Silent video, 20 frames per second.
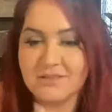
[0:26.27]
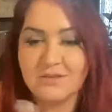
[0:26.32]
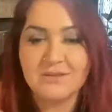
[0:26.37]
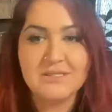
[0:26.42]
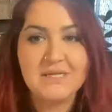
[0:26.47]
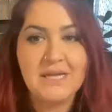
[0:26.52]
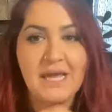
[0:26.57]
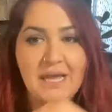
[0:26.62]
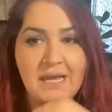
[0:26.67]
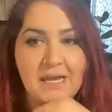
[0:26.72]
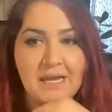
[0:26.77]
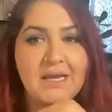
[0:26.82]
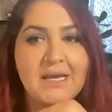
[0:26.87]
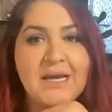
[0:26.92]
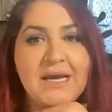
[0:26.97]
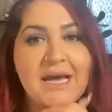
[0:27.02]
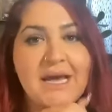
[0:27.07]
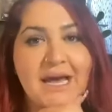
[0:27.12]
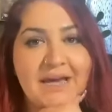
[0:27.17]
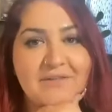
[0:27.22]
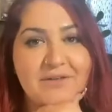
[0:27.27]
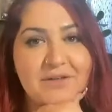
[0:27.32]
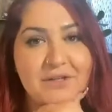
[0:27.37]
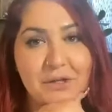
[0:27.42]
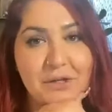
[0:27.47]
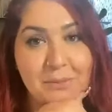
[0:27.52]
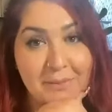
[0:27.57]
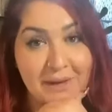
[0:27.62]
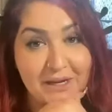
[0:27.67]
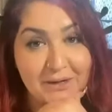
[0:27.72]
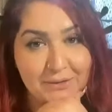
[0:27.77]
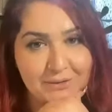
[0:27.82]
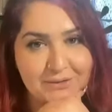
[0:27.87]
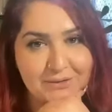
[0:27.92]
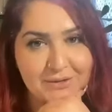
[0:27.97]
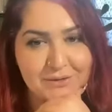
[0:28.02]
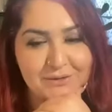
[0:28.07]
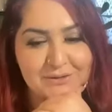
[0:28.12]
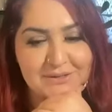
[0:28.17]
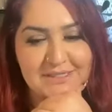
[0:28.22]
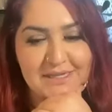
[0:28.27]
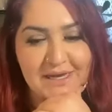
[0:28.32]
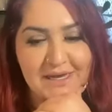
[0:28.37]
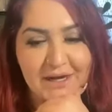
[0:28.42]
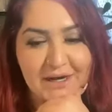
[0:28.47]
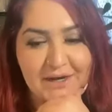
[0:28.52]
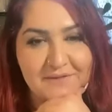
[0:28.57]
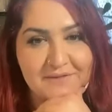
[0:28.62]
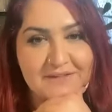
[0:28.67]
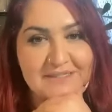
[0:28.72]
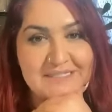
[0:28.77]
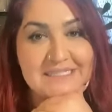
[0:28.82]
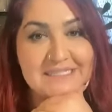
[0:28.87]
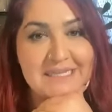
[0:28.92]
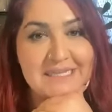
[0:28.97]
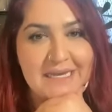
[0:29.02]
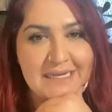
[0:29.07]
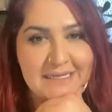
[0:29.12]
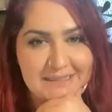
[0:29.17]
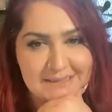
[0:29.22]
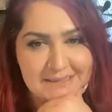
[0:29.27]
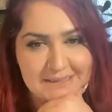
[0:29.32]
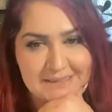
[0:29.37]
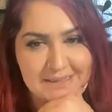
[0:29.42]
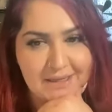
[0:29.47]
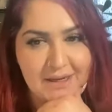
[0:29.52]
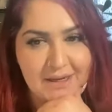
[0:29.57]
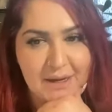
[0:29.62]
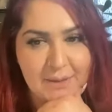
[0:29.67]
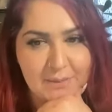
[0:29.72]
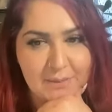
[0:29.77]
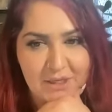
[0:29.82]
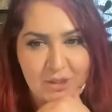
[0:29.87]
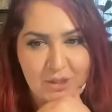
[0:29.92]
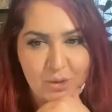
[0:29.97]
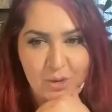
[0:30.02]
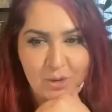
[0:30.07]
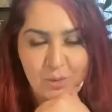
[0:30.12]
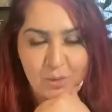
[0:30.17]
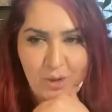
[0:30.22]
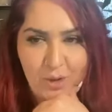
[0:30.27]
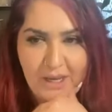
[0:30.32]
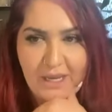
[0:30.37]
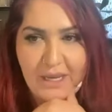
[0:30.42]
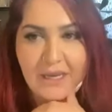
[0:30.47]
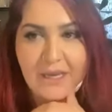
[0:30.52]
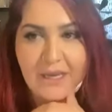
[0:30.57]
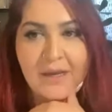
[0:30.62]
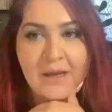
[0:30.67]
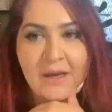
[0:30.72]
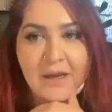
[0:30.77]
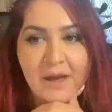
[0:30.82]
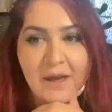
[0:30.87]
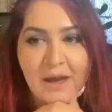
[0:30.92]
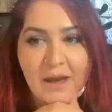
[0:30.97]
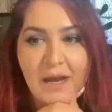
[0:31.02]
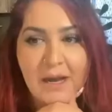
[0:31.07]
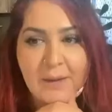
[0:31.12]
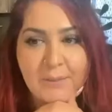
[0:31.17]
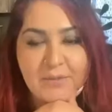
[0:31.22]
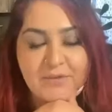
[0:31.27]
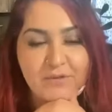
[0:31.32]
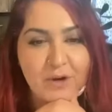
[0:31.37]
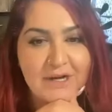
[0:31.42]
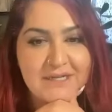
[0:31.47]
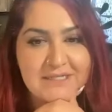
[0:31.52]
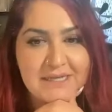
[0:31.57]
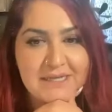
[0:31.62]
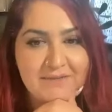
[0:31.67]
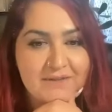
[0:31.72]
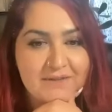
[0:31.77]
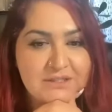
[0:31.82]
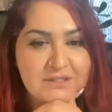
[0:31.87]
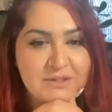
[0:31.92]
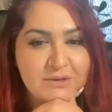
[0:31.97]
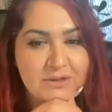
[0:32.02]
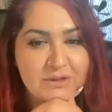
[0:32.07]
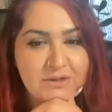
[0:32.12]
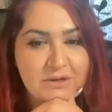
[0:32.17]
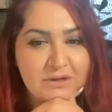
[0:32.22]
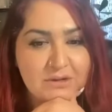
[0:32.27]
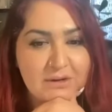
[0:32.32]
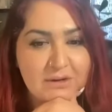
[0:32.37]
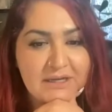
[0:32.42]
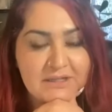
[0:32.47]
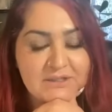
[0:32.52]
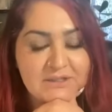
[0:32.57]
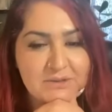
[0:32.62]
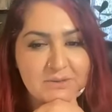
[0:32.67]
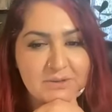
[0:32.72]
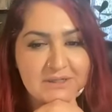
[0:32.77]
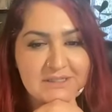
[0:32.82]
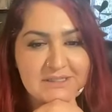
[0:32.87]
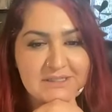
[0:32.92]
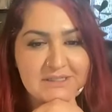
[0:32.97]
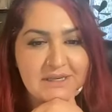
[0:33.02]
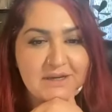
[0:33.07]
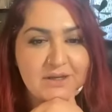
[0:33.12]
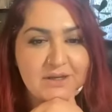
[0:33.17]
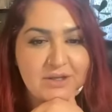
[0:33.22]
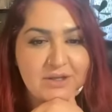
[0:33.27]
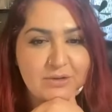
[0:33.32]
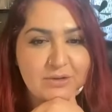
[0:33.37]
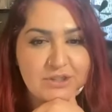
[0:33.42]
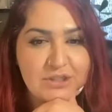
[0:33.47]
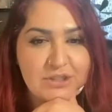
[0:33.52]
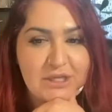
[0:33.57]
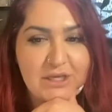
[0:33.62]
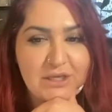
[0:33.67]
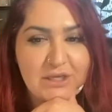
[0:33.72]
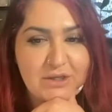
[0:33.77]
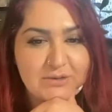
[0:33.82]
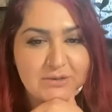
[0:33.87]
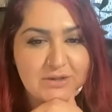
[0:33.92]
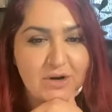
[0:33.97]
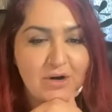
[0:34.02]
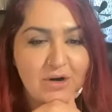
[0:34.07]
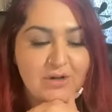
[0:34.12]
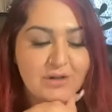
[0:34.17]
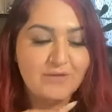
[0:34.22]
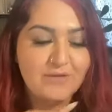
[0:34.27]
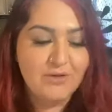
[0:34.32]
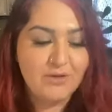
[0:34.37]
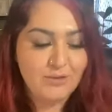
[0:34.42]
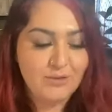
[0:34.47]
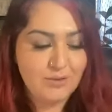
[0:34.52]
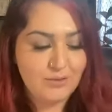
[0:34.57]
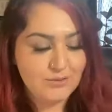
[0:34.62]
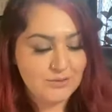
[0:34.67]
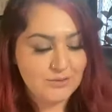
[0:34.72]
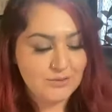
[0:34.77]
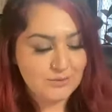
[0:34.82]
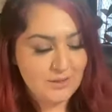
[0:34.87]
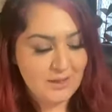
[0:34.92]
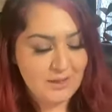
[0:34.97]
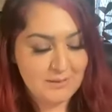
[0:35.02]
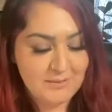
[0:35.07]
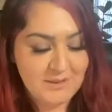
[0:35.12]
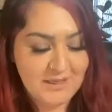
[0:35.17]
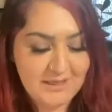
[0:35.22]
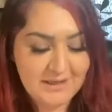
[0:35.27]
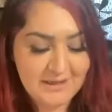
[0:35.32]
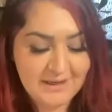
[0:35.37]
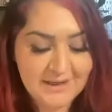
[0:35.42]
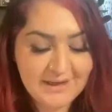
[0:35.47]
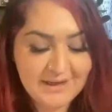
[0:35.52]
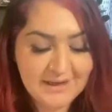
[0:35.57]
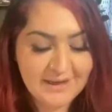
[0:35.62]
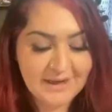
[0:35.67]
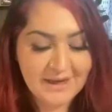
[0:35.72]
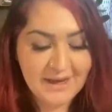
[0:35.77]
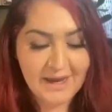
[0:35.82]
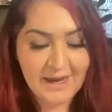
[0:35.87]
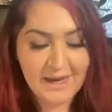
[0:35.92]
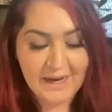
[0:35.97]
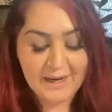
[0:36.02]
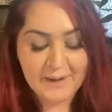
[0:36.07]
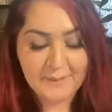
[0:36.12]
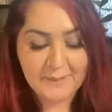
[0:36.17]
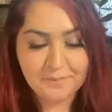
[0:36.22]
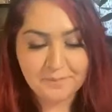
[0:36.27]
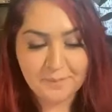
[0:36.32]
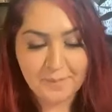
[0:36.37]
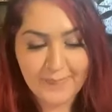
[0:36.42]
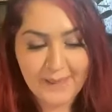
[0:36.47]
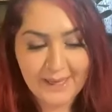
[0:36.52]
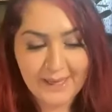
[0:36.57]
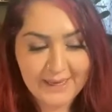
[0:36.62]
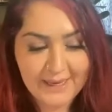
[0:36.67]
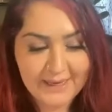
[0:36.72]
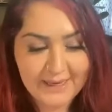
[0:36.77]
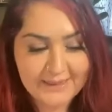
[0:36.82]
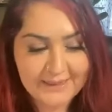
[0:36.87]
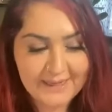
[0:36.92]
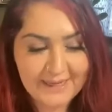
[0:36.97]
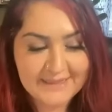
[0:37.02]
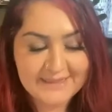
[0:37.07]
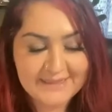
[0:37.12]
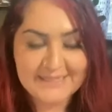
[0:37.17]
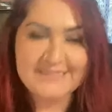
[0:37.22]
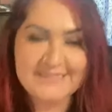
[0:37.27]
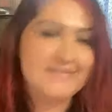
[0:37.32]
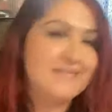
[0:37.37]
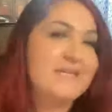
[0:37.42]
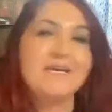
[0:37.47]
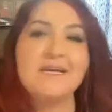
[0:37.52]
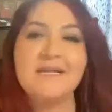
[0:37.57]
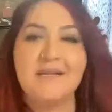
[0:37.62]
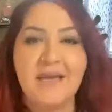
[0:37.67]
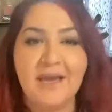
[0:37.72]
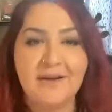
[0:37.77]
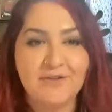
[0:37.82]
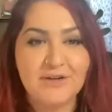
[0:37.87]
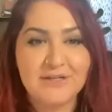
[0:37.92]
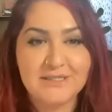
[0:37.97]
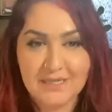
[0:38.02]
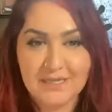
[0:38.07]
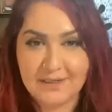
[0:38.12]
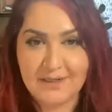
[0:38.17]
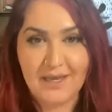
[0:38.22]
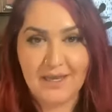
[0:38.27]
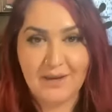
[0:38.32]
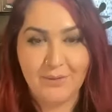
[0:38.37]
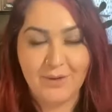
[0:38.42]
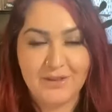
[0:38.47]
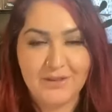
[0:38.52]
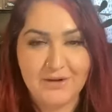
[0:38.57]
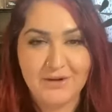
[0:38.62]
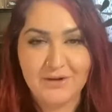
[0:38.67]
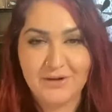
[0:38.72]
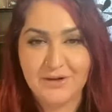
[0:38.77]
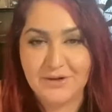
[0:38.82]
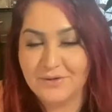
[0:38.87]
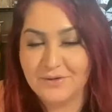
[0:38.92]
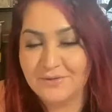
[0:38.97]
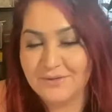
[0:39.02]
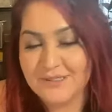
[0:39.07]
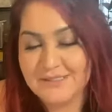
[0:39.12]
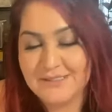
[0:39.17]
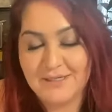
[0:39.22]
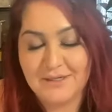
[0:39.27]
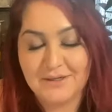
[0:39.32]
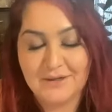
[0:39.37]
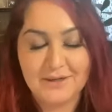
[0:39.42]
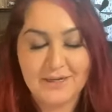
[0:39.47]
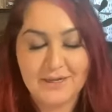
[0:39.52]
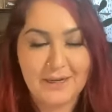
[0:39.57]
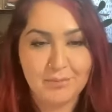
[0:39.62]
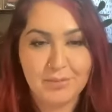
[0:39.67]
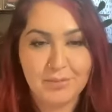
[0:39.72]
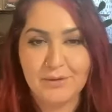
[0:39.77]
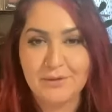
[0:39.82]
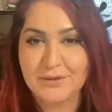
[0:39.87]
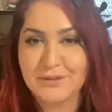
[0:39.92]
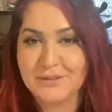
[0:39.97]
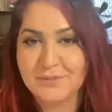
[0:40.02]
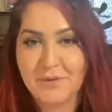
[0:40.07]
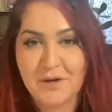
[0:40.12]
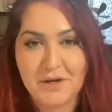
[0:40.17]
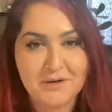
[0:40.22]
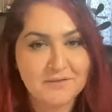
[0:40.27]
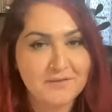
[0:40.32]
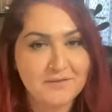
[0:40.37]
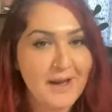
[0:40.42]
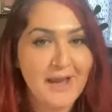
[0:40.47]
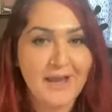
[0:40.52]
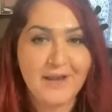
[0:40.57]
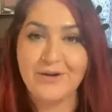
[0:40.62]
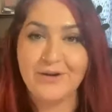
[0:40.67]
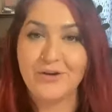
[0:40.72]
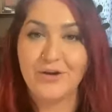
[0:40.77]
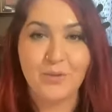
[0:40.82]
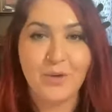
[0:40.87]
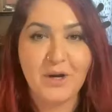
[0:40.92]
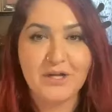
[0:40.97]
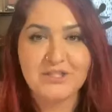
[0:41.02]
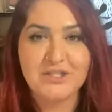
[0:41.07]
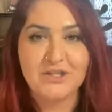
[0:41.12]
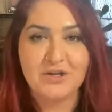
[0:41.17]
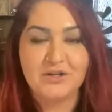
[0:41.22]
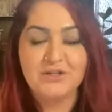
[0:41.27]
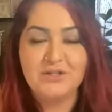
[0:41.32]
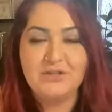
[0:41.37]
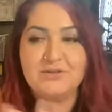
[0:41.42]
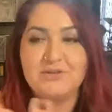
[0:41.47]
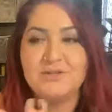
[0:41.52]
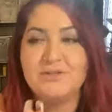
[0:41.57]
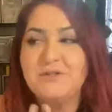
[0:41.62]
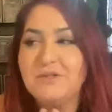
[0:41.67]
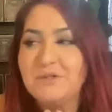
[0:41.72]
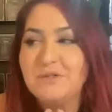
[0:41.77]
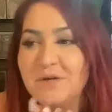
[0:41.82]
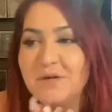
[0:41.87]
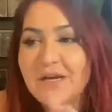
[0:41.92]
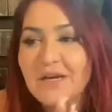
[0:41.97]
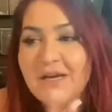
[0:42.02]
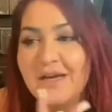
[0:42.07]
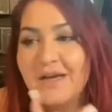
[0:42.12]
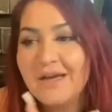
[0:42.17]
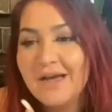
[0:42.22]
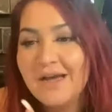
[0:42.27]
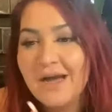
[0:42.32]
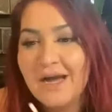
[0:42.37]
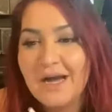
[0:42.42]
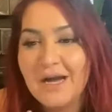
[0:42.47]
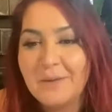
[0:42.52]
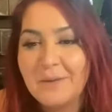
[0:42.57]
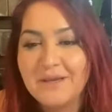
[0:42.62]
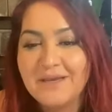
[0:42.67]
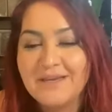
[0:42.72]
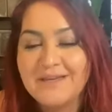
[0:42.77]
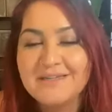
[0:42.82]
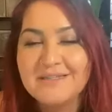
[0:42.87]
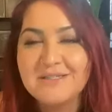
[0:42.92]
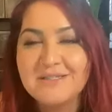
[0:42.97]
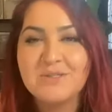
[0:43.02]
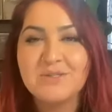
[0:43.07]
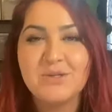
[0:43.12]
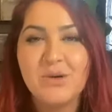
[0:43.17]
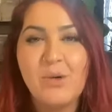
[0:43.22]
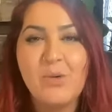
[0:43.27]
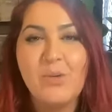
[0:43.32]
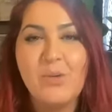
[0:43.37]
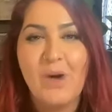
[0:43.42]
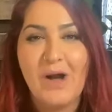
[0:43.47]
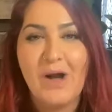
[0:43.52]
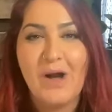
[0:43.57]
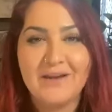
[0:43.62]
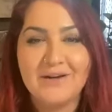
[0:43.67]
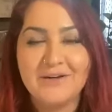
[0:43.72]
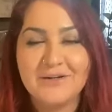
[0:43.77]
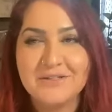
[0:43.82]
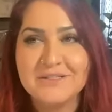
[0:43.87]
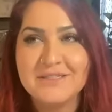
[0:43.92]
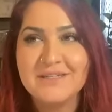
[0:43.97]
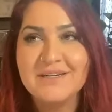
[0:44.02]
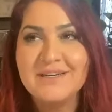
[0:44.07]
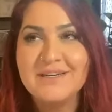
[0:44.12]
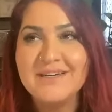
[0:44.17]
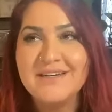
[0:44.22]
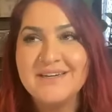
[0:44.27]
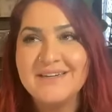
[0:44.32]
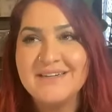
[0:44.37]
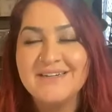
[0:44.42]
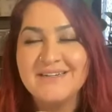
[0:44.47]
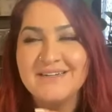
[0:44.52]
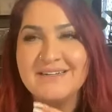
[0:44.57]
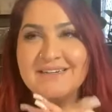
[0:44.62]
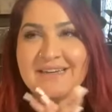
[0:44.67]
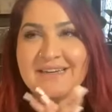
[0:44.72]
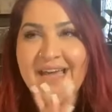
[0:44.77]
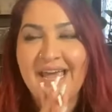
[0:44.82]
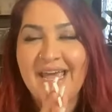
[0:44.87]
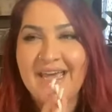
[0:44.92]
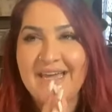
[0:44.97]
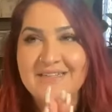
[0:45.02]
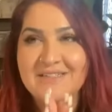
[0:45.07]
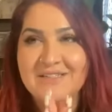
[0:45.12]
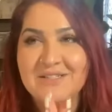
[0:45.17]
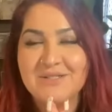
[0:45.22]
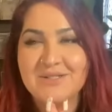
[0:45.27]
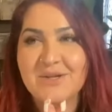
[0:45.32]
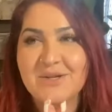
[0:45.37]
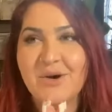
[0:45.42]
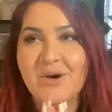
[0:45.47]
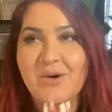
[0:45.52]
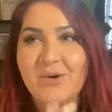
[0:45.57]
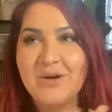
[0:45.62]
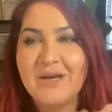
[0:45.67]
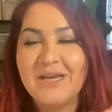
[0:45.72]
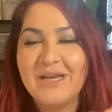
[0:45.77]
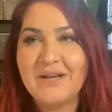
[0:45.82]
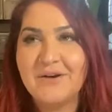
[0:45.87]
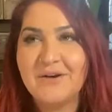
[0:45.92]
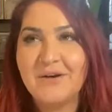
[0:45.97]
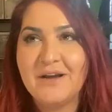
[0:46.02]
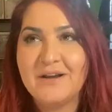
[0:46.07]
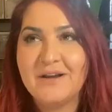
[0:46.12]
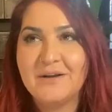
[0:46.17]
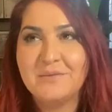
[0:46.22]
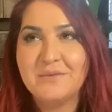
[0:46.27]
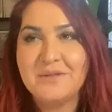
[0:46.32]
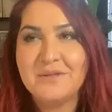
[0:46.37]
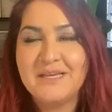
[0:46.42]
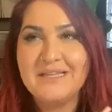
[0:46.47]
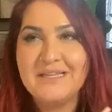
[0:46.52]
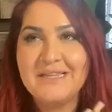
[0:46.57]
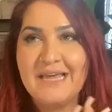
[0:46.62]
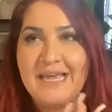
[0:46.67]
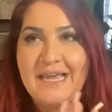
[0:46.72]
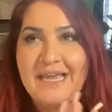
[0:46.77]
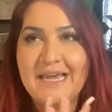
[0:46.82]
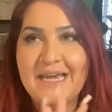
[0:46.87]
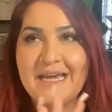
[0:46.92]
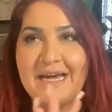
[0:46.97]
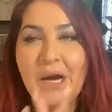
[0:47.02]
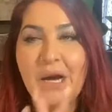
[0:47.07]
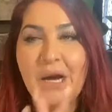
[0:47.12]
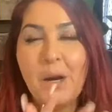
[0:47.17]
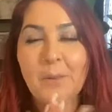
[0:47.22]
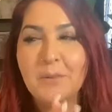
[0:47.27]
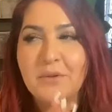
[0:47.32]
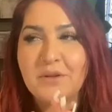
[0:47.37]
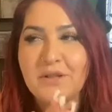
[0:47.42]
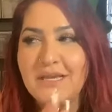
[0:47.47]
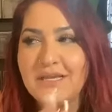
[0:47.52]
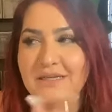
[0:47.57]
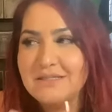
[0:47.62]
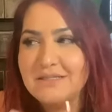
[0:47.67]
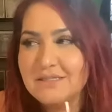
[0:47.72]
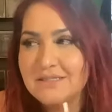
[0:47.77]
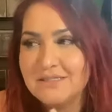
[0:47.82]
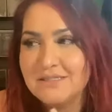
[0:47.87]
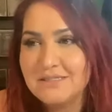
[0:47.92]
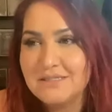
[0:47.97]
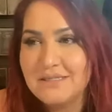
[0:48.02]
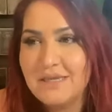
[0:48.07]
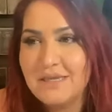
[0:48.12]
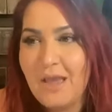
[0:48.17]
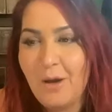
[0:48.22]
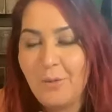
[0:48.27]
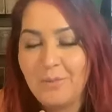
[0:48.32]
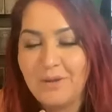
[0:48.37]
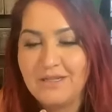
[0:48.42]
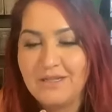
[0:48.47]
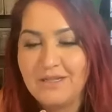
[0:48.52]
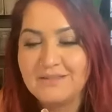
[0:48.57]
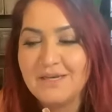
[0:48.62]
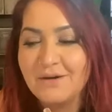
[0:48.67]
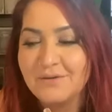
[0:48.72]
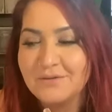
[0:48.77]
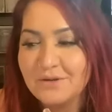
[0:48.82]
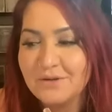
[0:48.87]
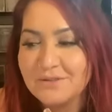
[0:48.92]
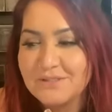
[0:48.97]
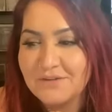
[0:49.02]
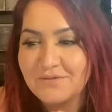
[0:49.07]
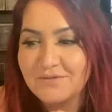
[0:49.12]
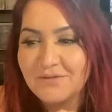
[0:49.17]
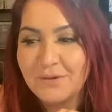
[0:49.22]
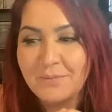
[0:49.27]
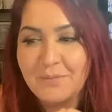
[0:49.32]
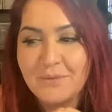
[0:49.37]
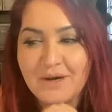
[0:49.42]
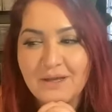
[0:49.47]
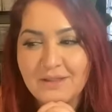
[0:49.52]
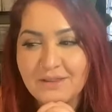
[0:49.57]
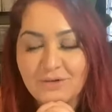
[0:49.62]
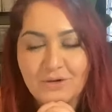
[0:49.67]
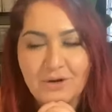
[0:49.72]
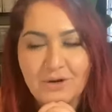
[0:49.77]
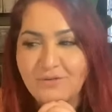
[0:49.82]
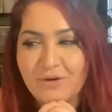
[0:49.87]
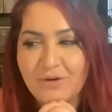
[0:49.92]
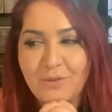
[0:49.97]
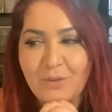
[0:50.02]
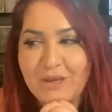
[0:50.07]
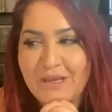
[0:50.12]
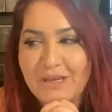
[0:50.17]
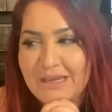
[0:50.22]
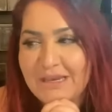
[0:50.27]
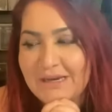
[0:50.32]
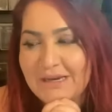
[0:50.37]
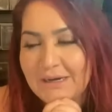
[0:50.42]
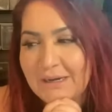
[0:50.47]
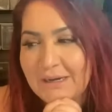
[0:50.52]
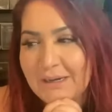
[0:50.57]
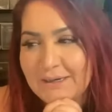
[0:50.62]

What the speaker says: So today I have a little microdose of science coming your way. Before I dive into it, though, I do want to say a huge thank you to all of you who do come in and listen in every Sunday, whether you're listening on Apple or Spotify or you're watching on YouTube. It is so wild and so incredibly humbling to see how many downloads every month or every week.